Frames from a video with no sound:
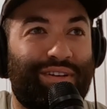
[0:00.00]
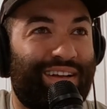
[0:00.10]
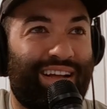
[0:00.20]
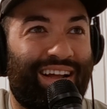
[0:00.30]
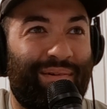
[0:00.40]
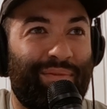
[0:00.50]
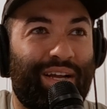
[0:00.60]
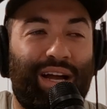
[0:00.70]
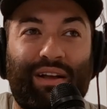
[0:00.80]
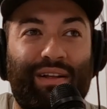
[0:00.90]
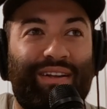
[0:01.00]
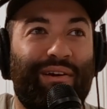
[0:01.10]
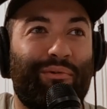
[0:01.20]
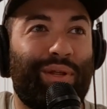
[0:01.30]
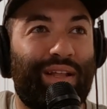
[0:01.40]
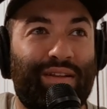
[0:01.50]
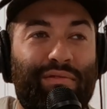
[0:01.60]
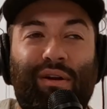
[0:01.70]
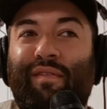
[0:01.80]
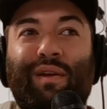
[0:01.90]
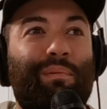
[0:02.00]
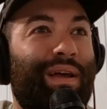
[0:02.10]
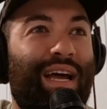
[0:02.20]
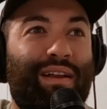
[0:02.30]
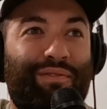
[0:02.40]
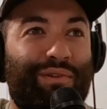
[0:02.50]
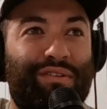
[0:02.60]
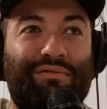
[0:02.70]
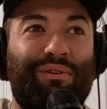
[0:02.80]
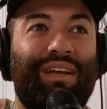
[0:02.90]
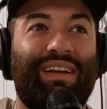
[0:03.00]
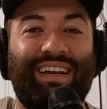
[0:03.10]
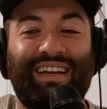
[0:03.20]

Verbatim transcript: Like I, I'm like I, I really like this one. I feel bad for this one. Like